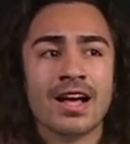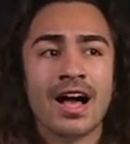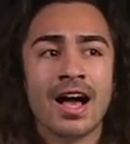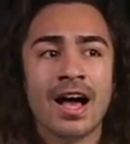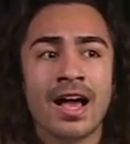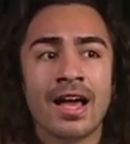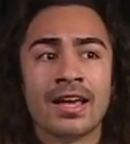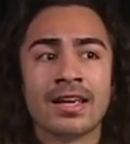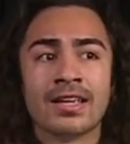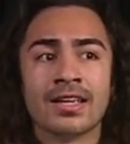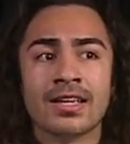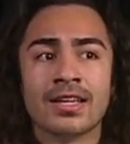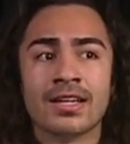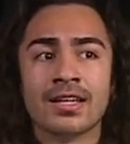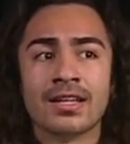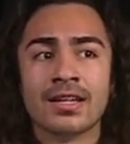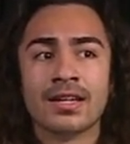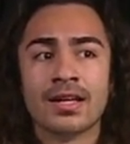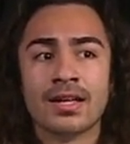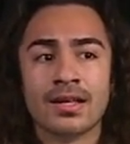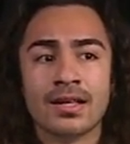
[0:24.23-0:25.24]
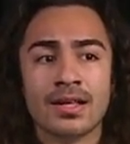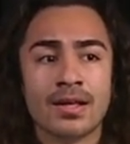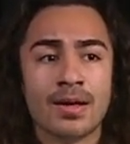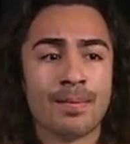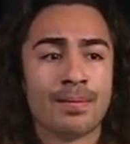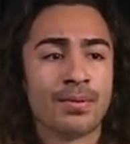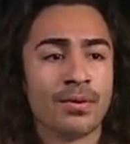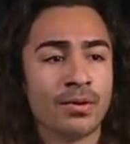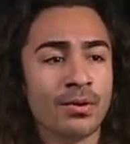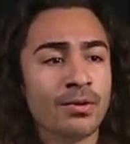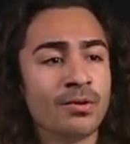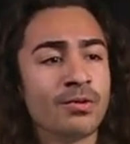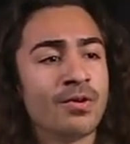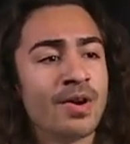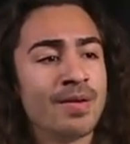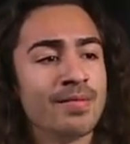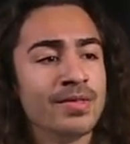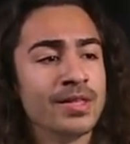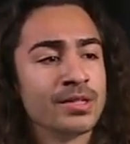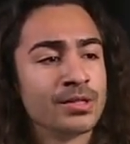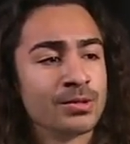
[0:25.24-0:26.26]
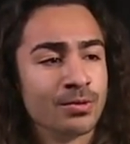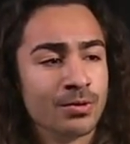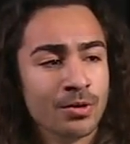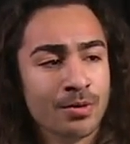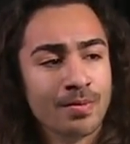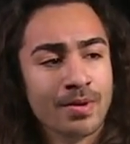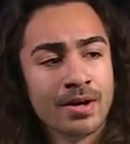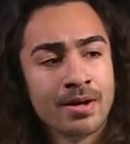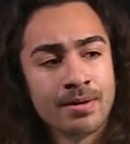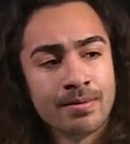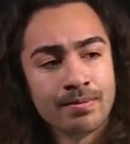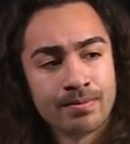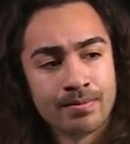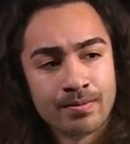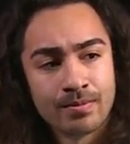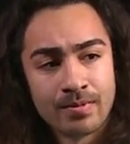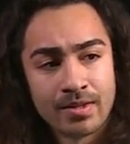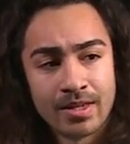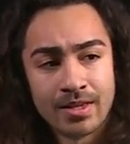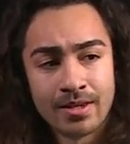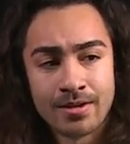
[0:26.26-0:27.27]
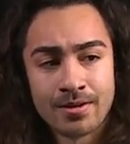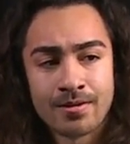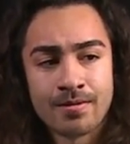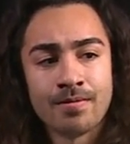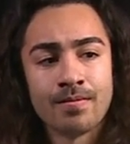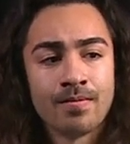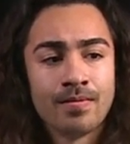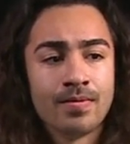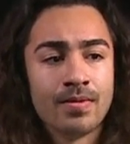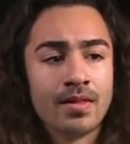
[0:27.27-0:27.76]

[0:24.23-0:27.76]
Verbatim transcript: I could program this robot here